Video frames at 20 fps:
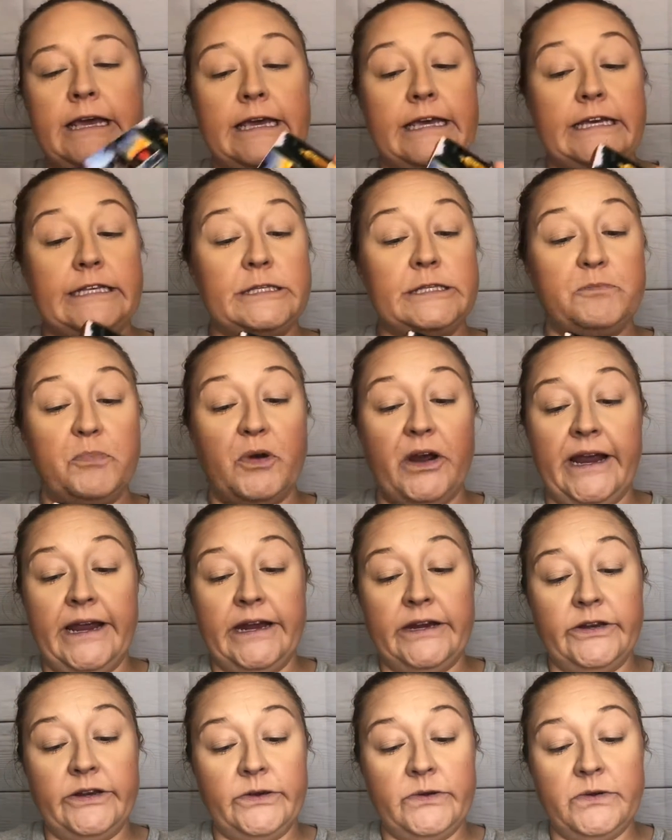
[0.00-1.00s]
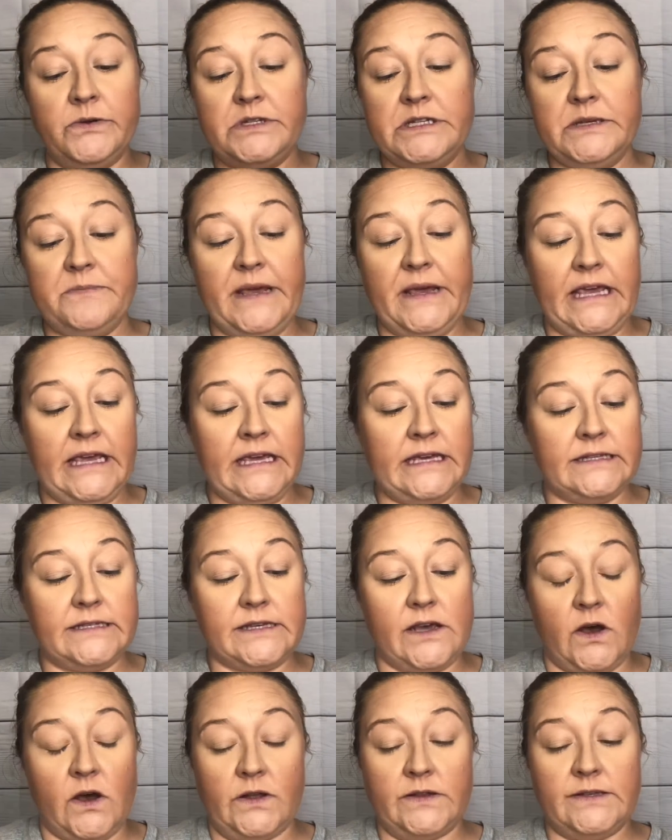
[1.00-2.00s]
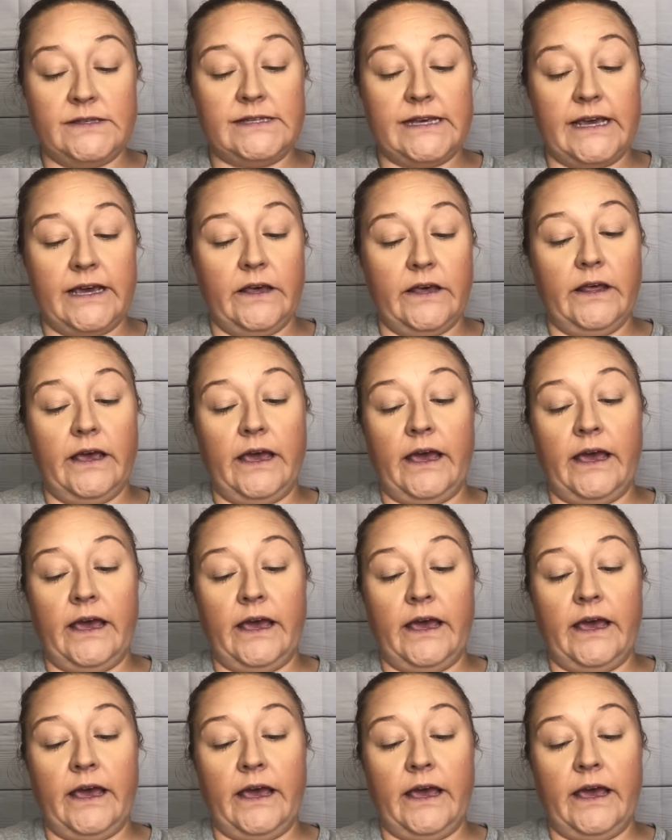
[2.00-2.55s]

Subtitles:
It's brand new to me. It's on sale